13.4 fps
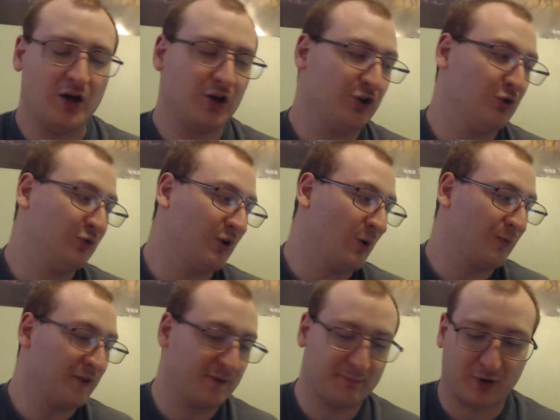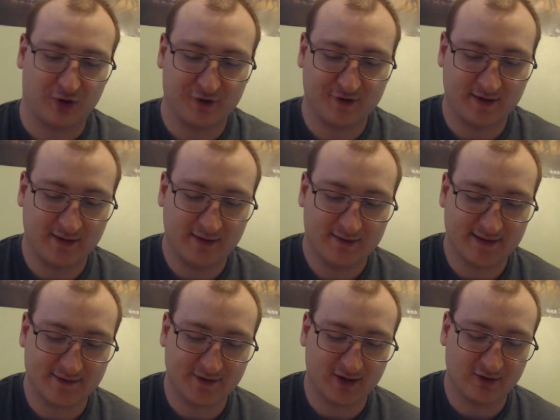"You know this person?"
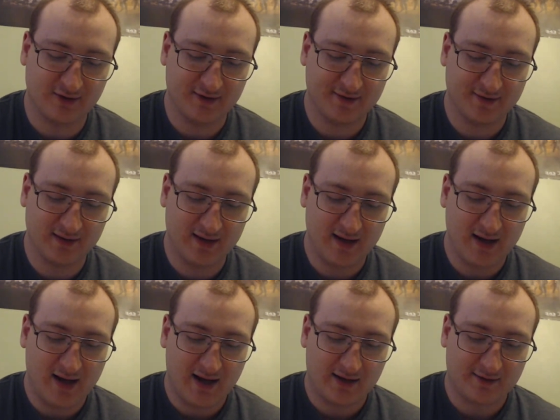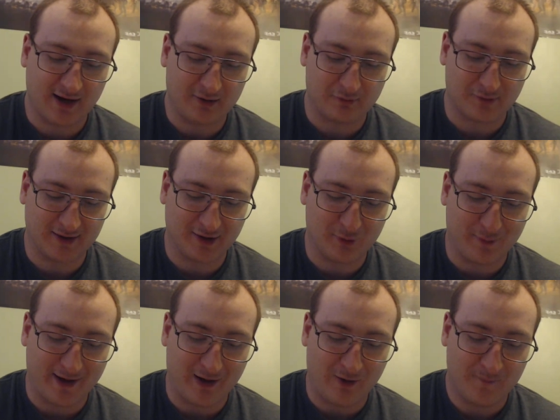said Douglas. "Not really
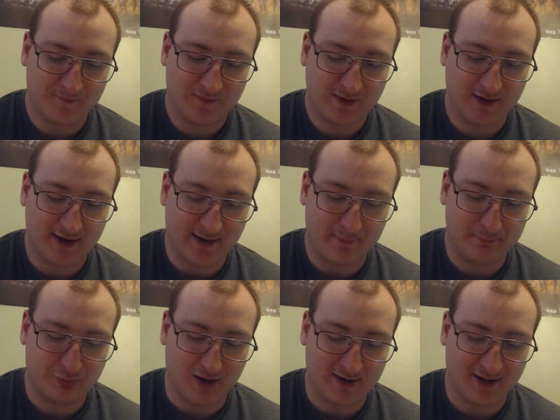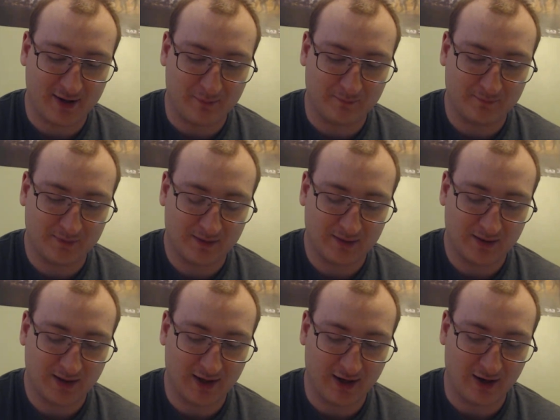well, yet I brought him
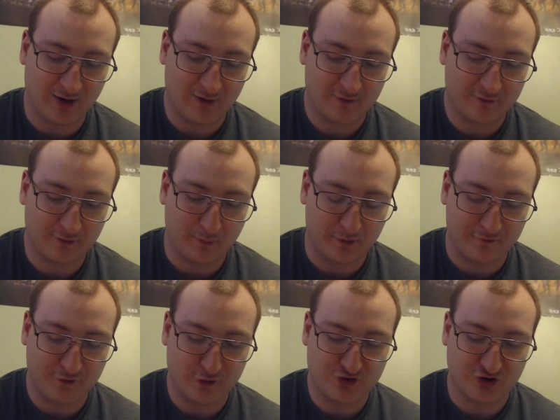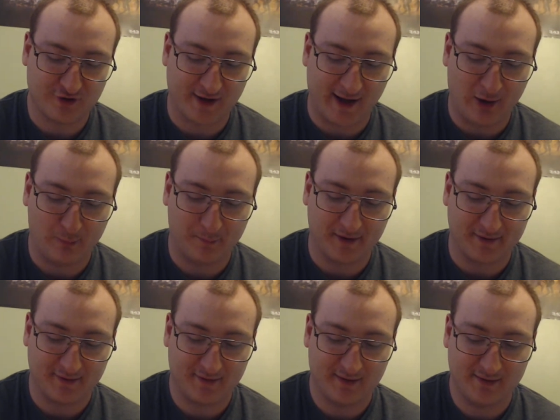here from the future to help
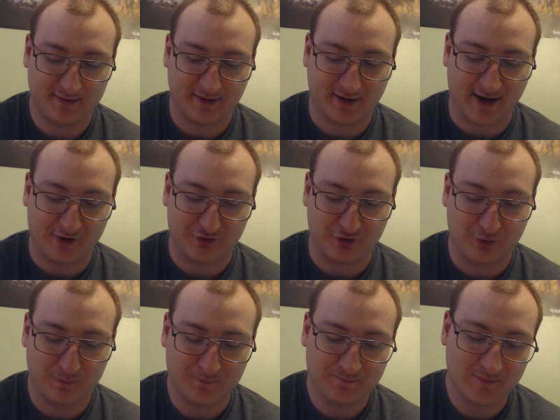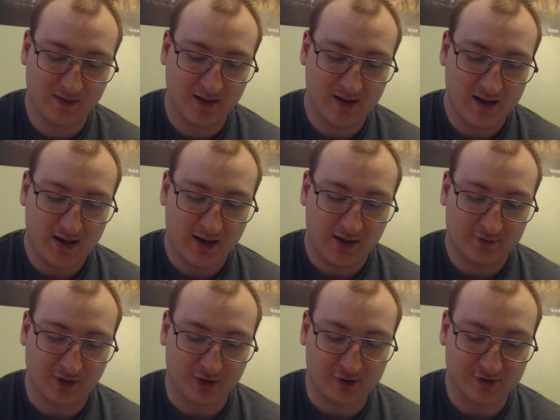us," said Andrew.
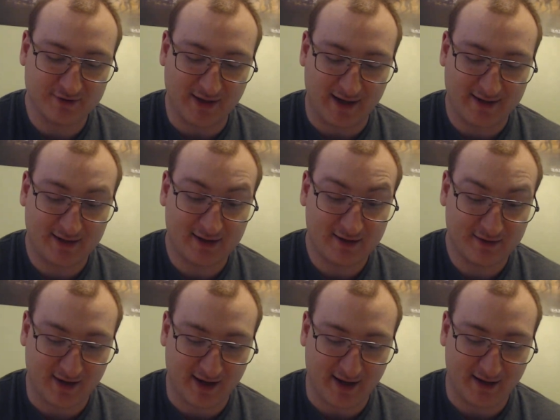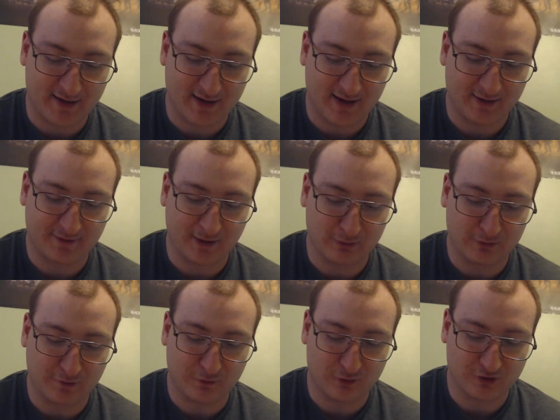Douglas nodded his head, and
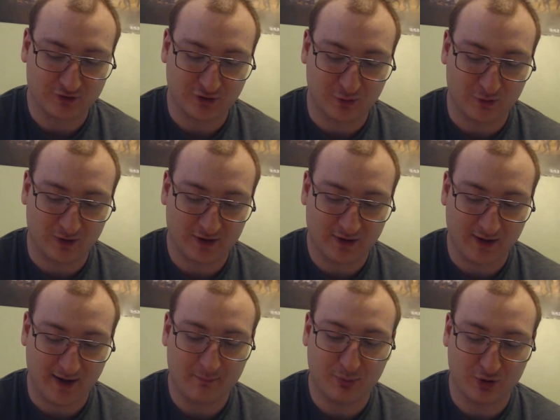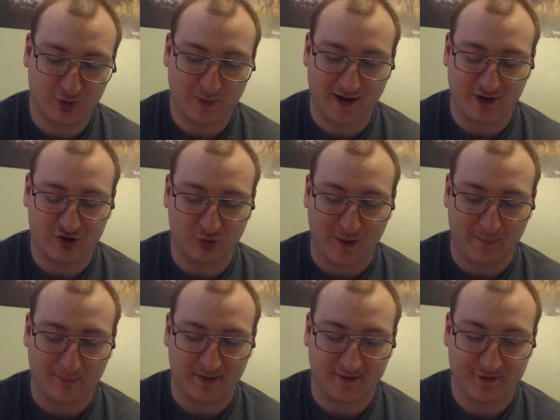Delta Force lowered and put away their
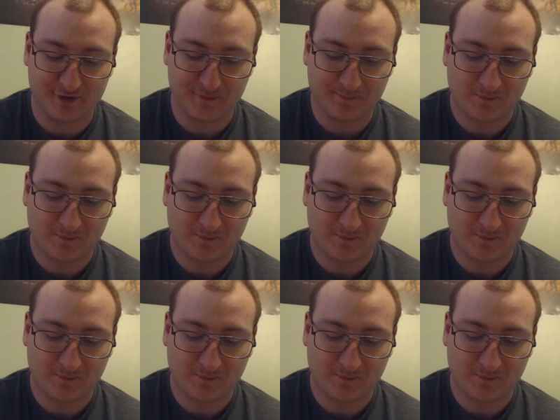weapons.